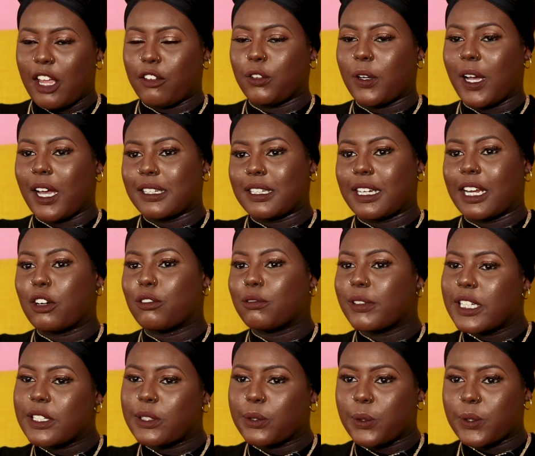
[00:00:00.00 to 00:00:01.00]
If you're handing out
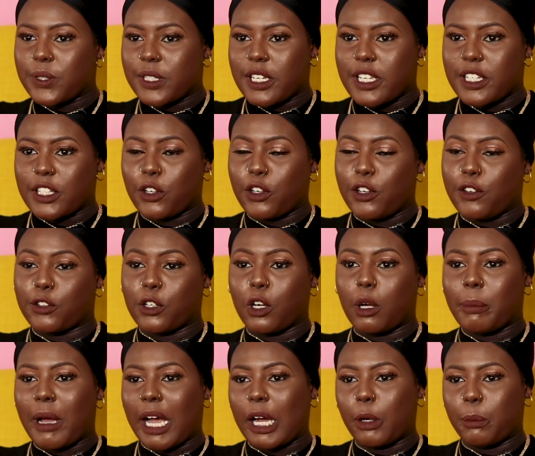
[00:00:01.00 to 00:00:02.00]
resources or you've got
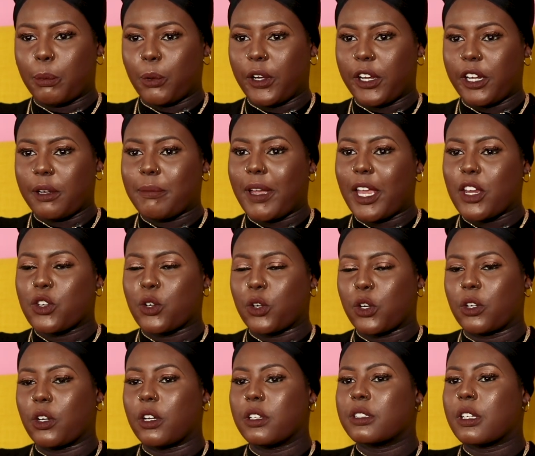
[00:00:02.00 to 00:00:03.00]
a PowerPoint, make sure
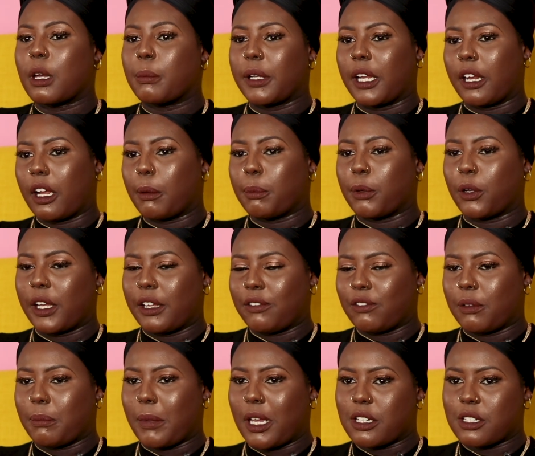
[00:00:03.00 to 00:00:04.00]
you're not doubling up your
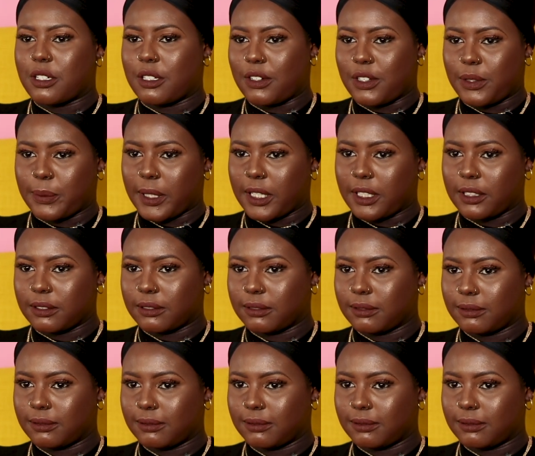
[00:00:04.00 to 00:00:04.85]
information as well.